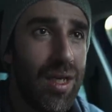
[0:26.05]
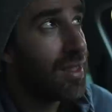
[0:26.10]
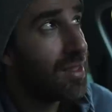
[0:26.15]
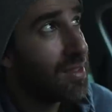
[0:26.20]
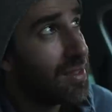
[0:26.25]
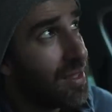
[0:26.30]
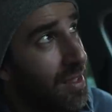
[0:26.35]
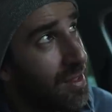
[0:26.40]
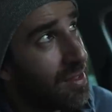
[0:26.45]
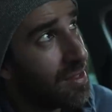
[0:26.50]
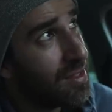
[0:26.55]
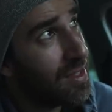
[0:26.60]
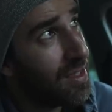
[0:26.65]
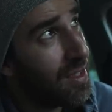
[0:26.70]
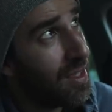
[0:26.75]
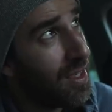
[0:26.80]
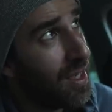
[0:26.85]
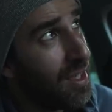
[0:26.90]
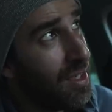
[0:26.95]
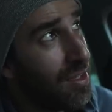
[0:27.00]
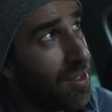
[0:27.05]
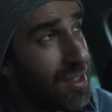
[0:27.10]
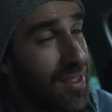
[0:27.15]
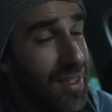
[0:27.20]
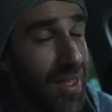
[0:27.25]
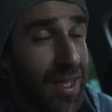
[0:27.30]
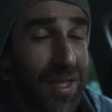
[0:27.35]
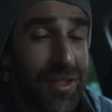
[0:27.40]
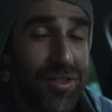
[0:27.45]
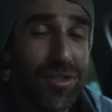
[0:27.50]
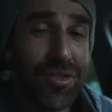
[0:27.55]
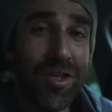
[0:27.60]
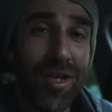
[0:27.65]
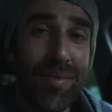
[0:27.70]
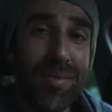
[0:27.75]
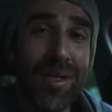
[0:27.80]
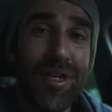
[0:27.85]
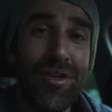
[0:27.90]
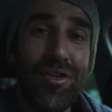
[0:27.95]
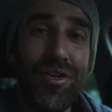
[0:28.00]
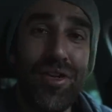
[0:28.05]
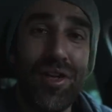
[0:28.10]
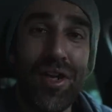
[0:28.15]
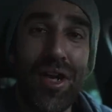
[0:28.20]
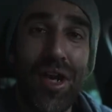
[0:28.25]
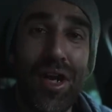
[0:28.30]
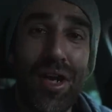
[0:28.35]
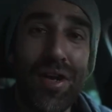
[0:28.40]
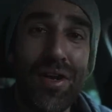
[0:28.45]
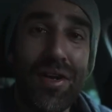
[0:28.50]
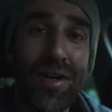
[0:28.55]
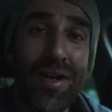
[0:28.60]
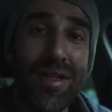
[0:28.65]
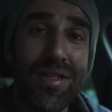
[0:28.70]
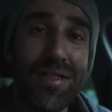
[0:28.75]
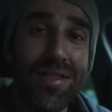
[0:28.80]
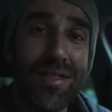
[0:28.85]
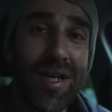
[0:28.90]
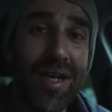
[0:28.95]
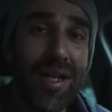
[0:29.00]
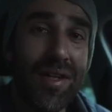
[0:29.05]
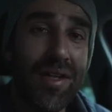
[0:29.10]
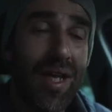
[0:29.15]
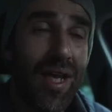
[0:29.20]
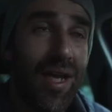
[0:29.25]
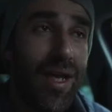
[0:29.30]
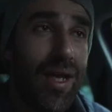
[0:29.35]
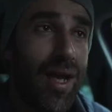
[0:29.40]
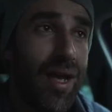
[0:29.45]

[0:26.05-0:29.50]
Since it looks like it's gonna be another clear and sunny day,